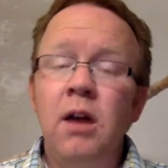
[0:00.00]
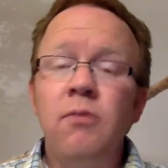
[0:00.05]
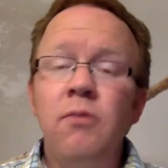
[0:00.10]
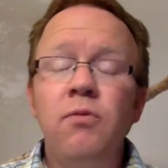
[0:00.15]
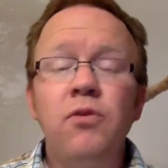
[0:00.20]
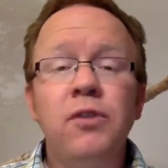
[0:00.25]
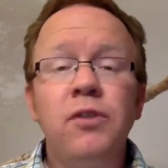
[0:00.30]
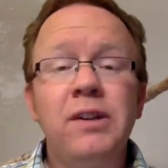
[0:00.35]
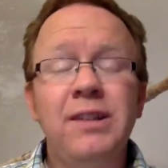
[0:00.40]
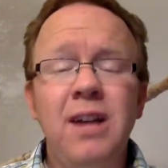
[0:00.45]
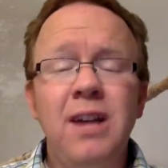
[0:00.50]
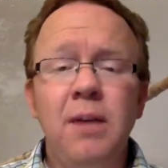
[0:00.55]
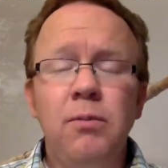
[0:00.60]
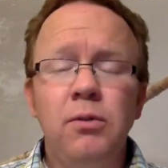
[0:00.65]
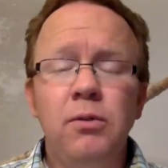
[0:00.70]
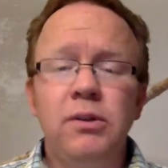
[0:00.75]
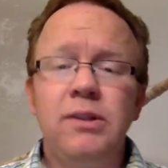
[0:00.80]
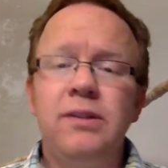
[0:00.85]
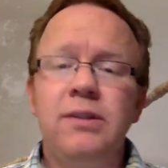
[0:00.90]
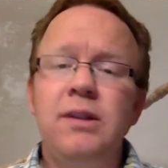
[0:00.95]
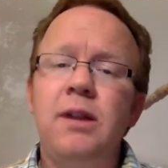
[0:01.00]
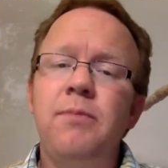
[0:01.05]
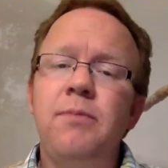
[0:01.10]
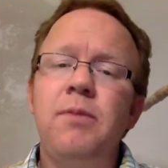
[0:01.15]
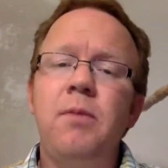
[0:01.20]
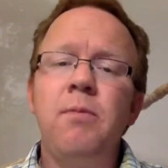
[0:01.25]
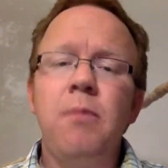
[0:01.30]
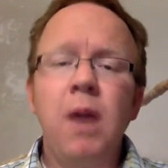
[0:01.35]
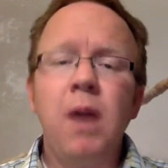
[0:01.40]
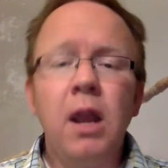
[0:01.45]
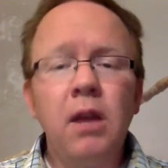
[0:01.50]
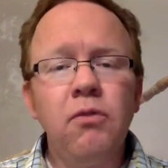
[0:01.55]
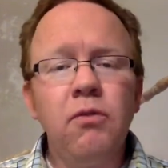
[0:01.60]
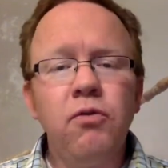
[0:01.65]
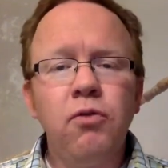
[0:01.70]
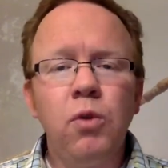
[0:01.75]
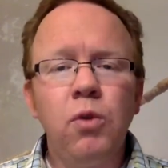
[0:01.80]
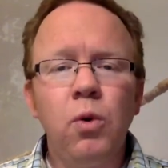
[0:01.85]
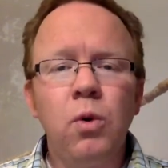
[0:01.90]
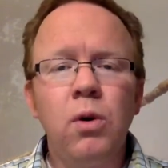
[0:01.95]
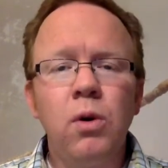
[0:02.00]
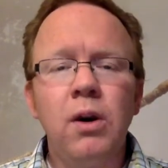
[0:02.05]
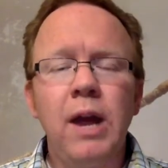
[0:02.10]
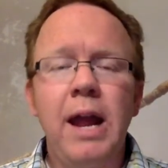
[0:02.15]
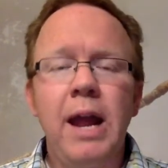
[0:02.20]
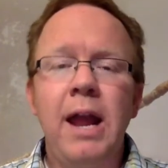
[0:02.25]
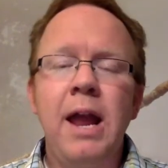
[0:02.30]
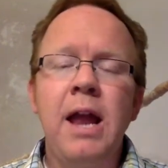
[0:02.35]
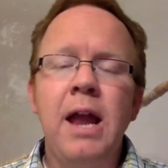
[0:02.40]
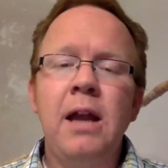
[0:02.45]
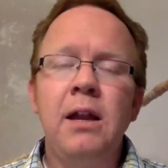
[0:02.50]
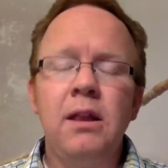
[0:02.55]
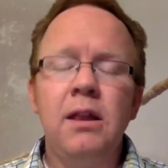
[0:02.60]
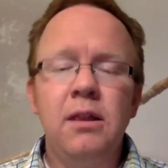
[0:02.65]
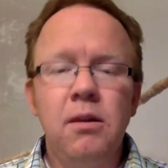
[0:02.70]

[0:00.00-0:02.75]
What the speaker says: For example, to set up the main floor and